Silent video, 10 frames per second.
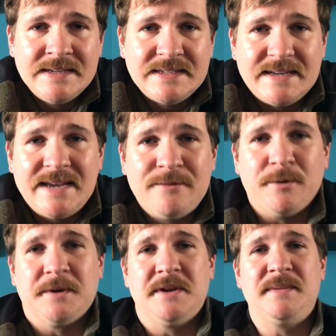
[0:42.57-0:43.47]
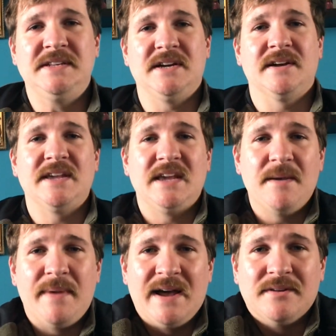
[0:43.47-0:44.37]
Today we're going to be talking
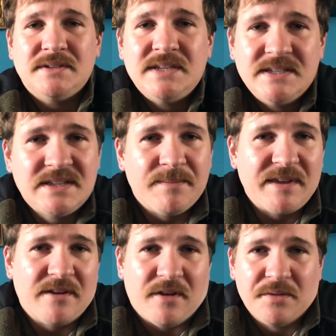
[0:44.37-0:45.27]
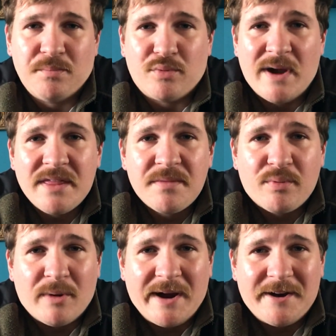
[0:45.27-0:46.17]
about something called breath
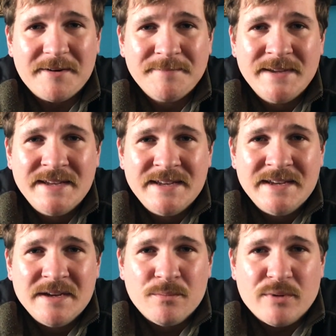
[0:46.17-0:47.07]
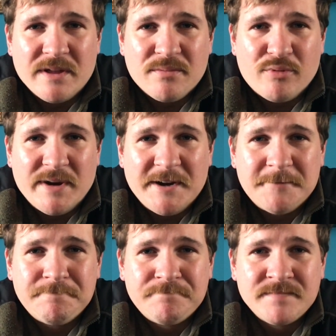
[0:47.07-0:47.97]
prayer. Breath prayer.